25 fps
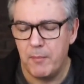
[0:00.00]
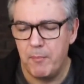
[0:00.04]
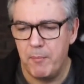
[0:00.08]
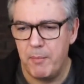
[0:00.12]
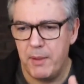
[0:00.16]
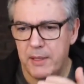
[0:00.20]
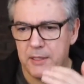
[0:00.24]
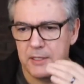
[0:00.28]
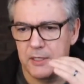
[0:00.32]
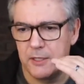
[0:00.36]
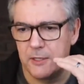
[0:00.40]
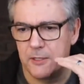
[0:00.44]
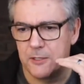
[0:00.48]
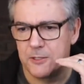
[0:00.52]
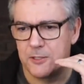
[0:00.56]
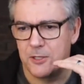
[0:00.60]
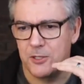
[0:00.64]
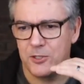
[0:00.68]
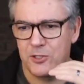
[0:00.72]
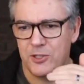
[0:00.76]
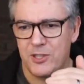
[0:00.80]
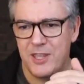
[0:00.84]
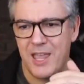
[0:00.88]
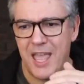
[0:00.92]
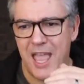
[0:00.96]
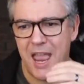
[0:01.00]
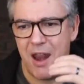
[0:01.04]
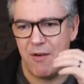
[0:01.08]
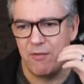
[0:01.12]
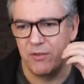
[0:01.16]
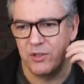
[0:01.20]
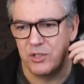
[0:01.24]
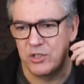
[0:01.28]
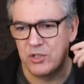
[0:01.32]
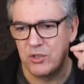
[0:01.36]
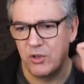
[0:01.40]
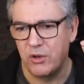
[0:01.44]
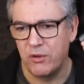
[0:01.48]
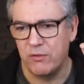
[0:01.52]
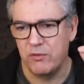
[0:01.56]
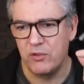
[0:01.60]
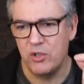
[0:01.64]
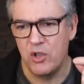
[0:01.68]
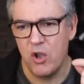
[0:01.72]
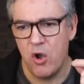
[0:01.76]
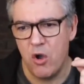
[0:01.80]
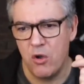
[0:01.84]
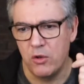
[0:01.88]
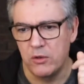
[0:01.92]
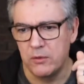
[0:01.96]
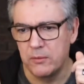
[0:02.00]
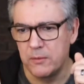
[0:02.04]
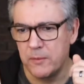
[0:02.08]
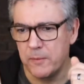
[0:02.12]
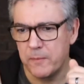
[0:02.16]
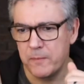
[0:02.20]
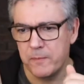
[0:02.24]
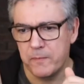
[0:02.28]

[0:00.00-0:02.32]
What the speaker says: Bitterness that's there and sort of gone.